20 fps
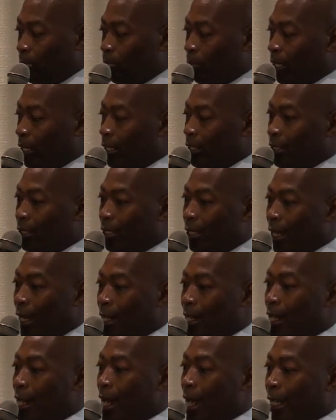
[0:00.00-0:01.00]
But
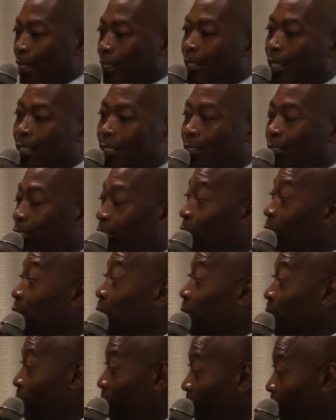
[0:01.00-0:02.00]
I can honestly tell
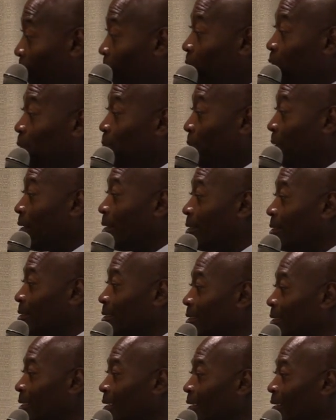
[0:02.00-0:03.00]
you, foster parents,
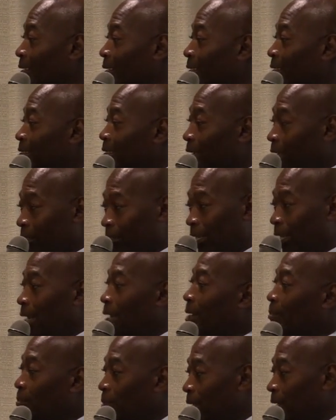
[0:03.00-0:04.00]
there
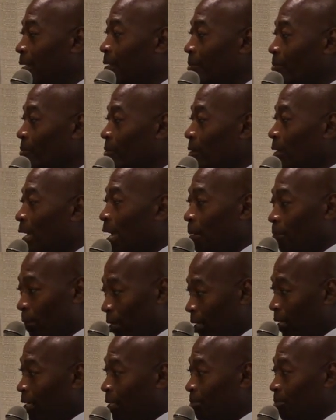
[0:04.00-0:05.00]
can be a
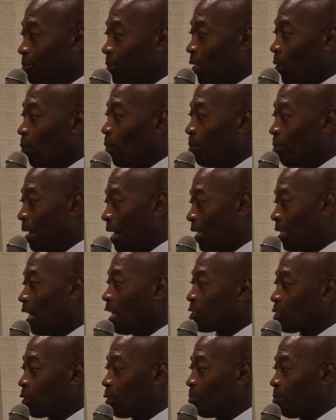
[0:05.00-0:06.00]
bond with
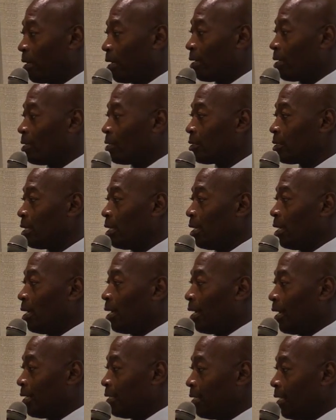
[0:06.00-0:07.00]
biological parents.
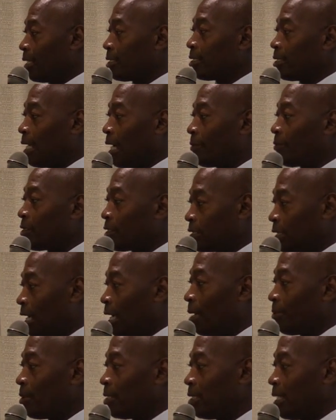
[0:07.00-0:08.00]
It doesn't have to
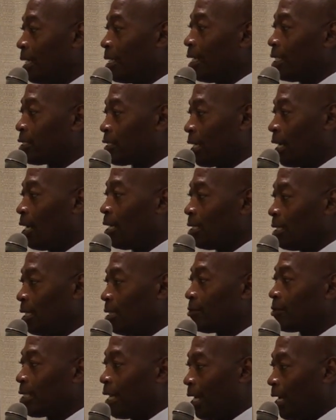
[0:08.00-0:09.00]
stop the day that child
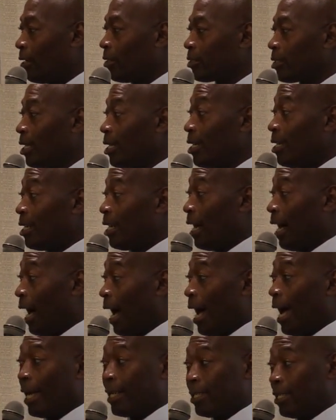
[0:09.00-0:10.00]
leaves the house.
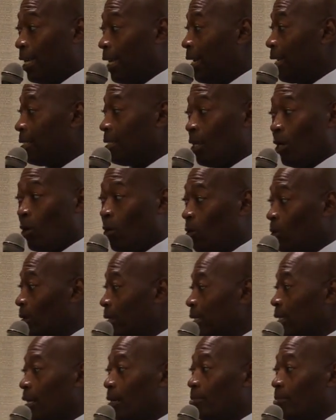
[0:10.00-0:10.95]
I can only